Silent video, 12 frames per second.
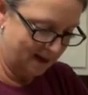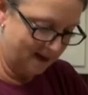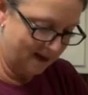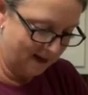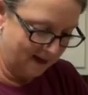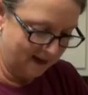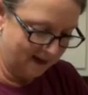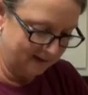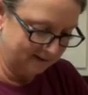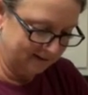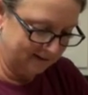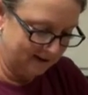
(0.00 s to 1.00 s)

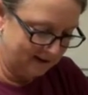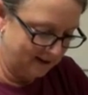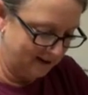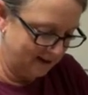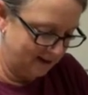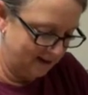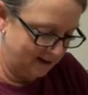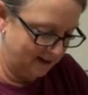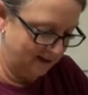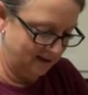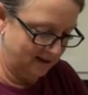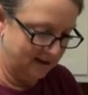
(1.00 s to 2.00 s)
Asked
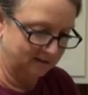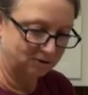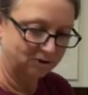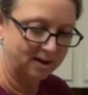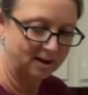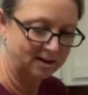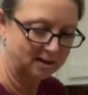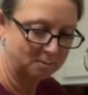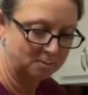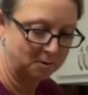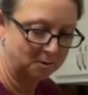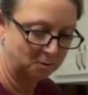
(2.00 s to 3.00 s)
yesterday at the
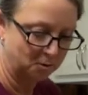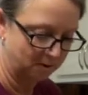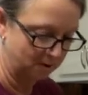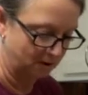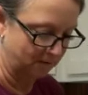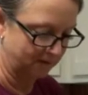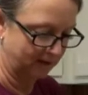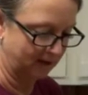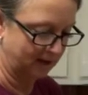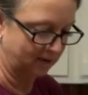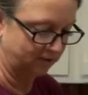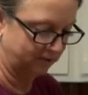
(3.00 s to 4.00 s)
Biltmore, they're on
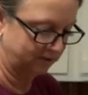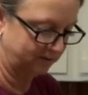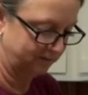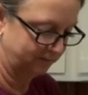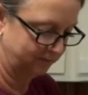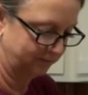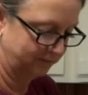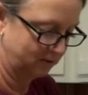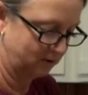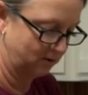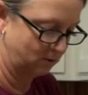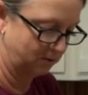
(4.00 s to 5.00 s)
vacation.
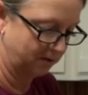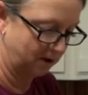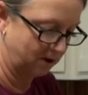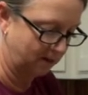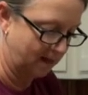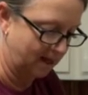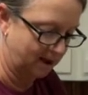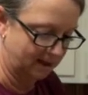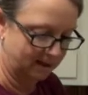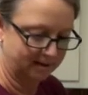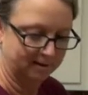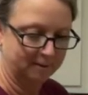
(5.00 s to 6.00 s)
They're in North Carolina.
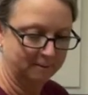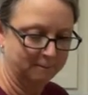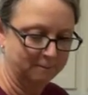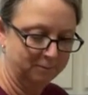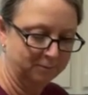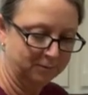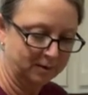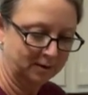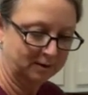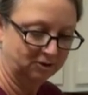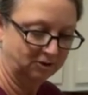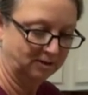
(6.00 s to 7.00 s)

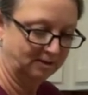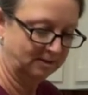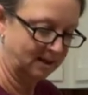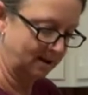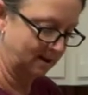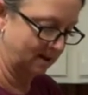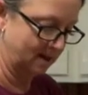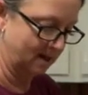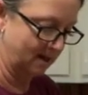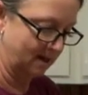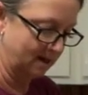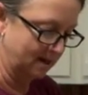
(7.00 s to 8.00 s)
And she said
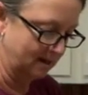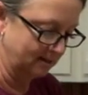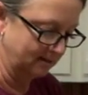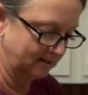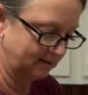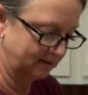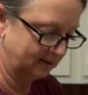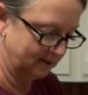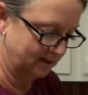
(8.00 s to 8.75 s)
yes.